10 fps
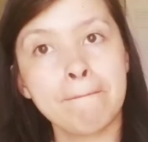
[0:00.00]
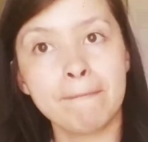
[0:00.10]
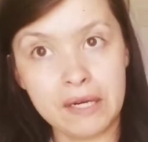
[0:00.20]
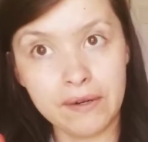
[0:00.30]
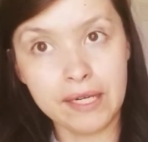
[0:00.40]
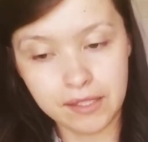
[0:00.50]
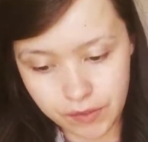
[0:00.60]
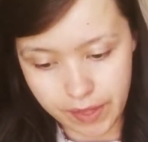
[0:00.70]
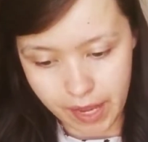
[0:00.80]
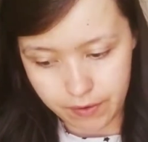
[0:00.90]
Go ahead and do
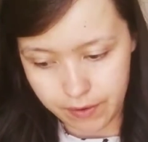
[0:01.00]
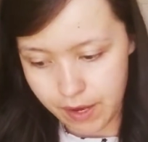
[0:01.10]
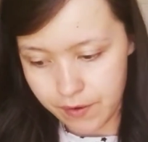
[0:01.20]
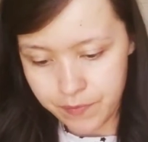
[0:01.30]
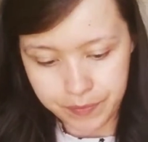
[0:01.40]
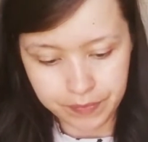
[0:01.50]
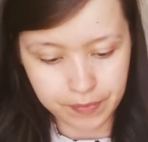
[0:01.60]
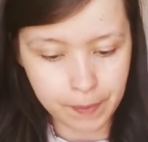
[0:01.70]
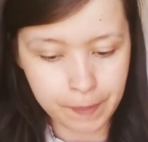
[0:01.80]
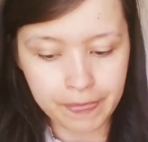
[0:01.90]
that, okay?
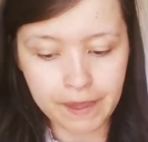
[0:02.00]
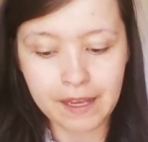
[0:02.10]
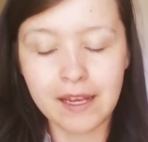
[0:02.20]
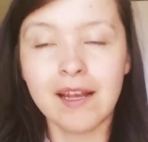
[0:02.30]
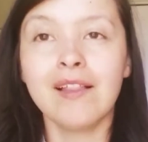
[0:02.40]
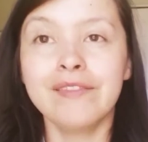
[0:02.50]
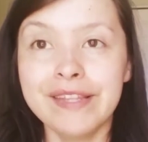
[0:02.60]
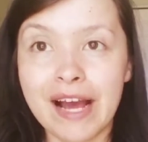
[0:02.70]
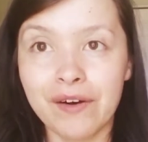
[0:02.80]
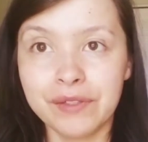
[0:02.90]

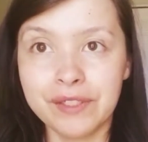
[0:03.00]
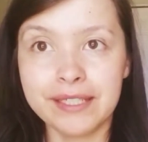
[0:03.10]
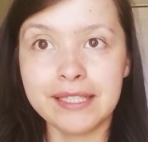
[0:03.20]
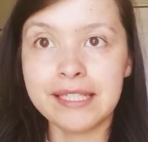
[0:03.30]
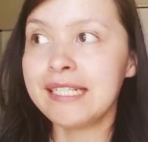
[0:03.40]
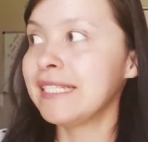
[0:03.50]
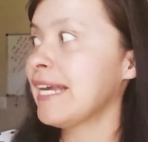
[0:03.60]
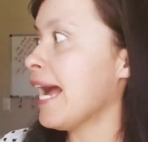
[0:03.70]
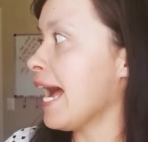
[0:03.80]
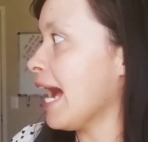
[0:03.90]
Now, you're going to need
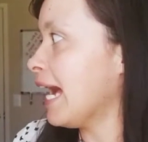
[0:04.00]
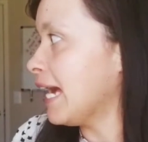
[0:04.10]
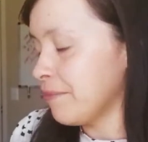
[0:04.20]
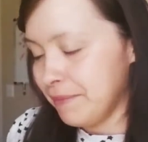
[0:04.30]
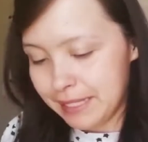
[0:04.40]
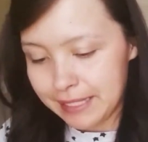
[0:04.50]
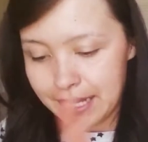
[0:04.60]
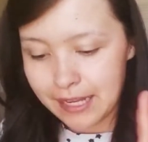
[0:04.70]
tabs.